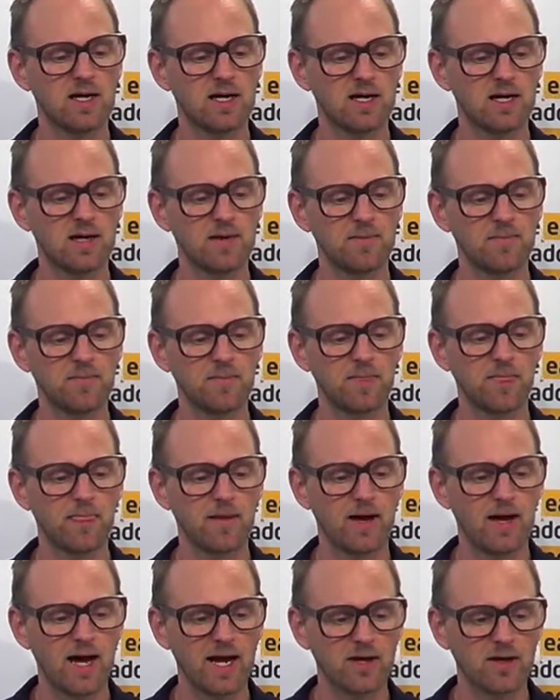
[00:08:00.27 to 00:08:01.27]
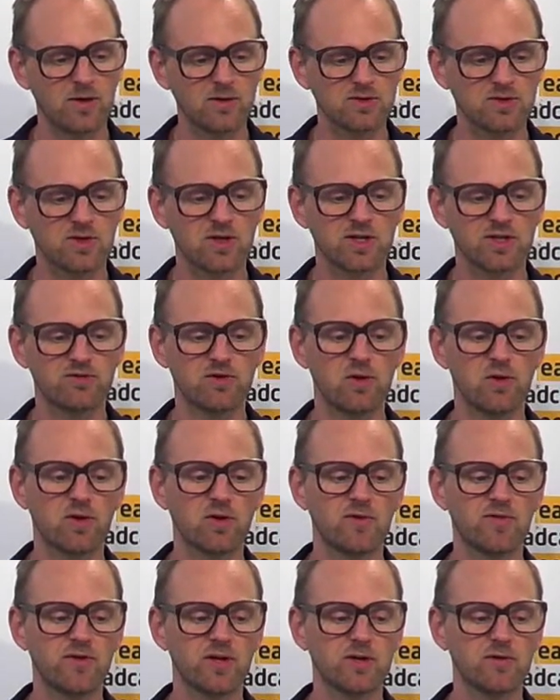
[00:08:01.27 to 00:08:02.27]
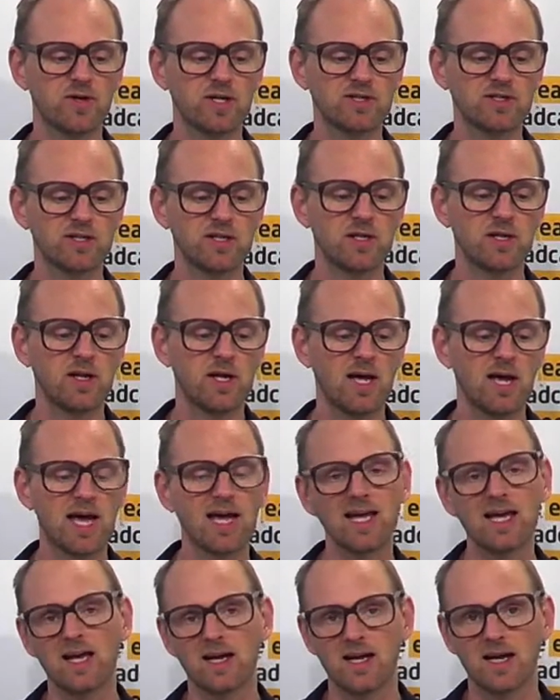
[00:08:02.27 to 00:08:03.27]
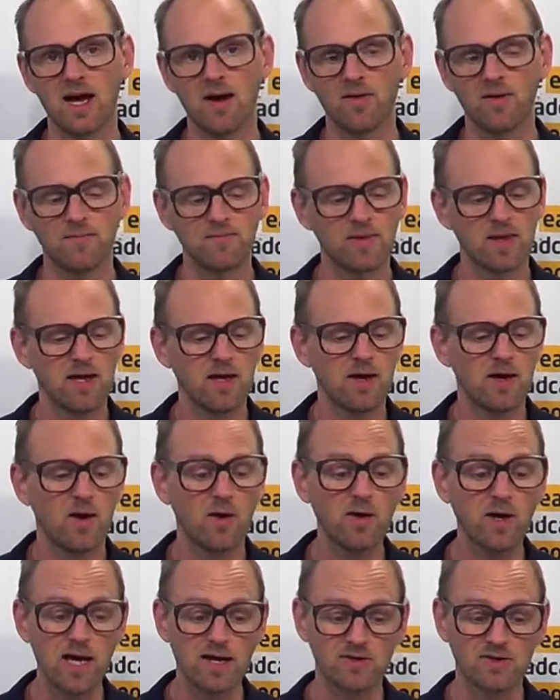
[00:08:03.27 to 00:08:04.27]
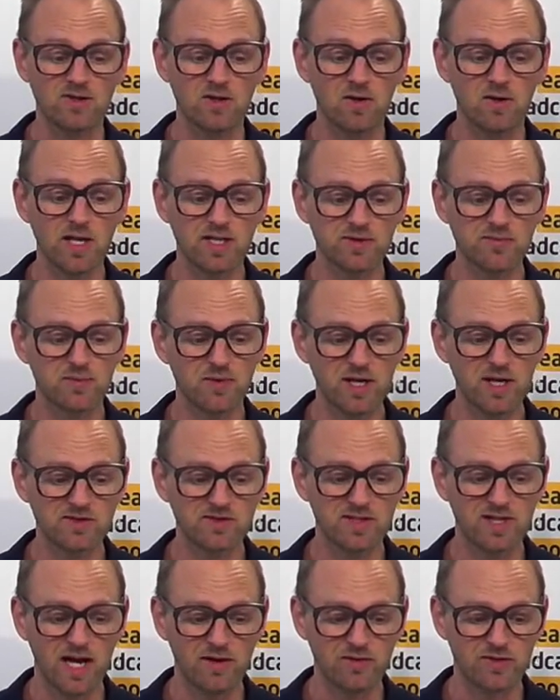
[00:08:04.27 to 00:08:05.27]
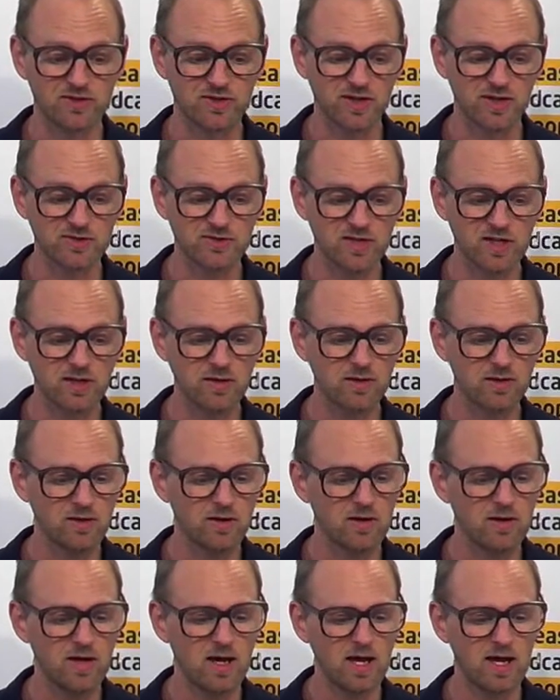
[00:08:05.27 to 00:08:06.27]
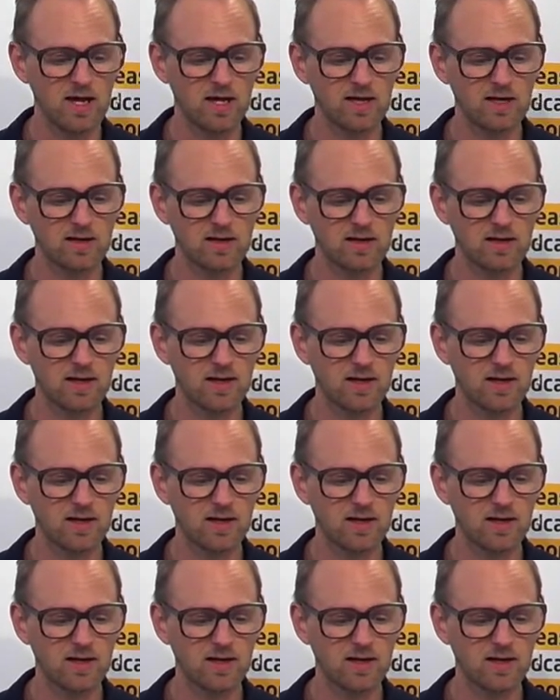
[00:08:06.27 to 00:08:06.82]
I go to controller configuration again now. Okay, so let's press the iris joystick, and